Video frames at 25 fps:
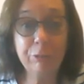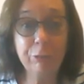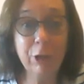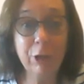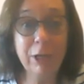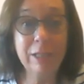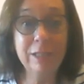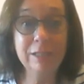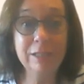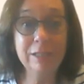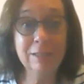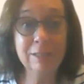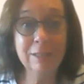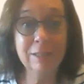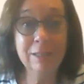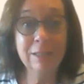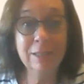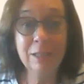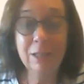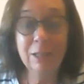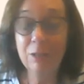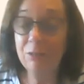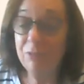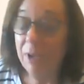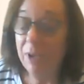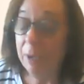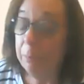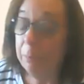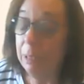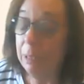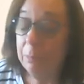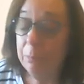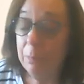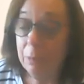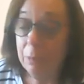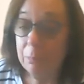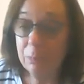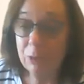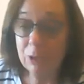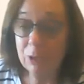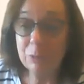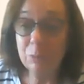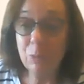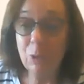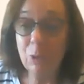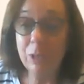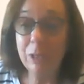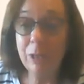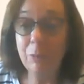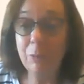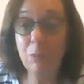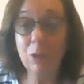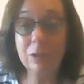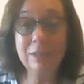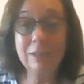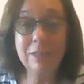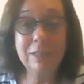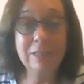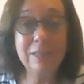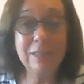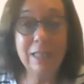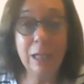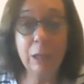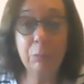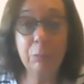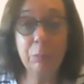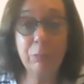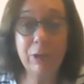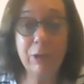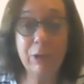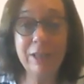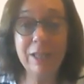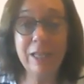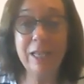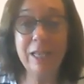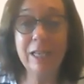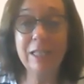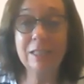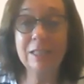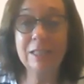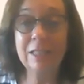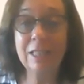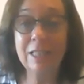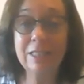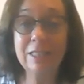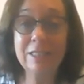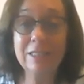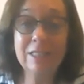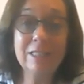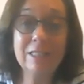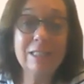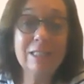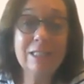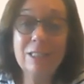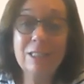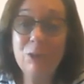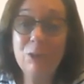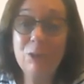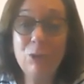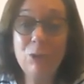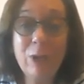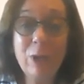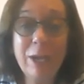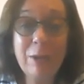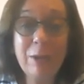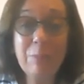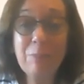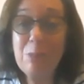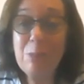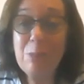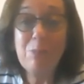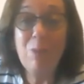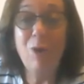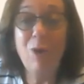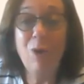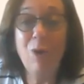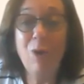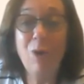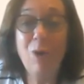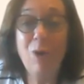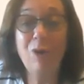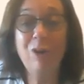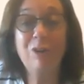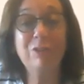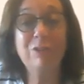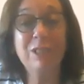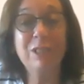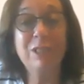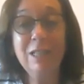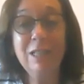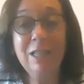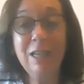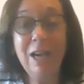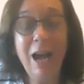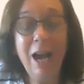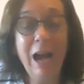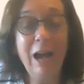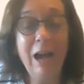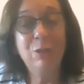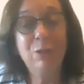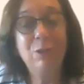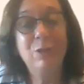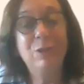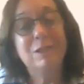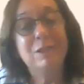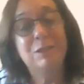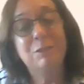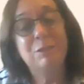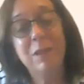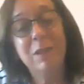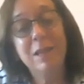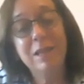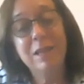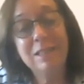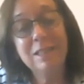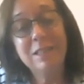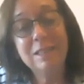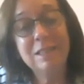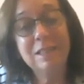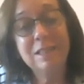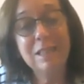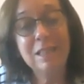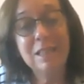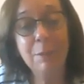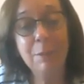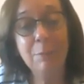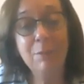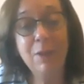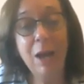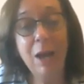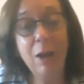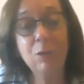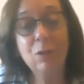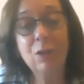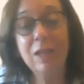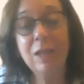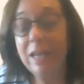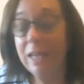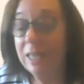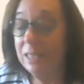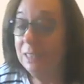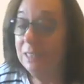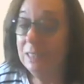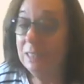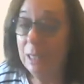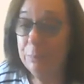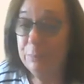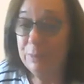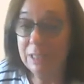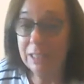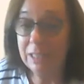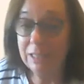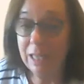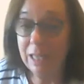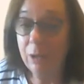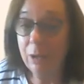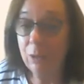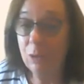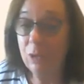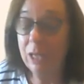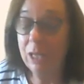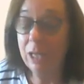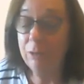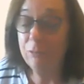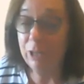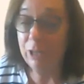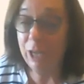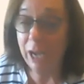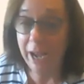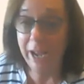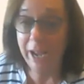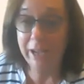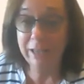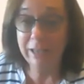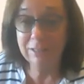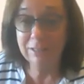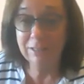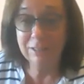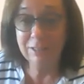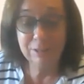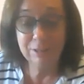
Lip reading: friends, family members, when they want to celebrate things and things like this, and you can't be part of it? How do you explain this to them? How do they accept it? How do they react?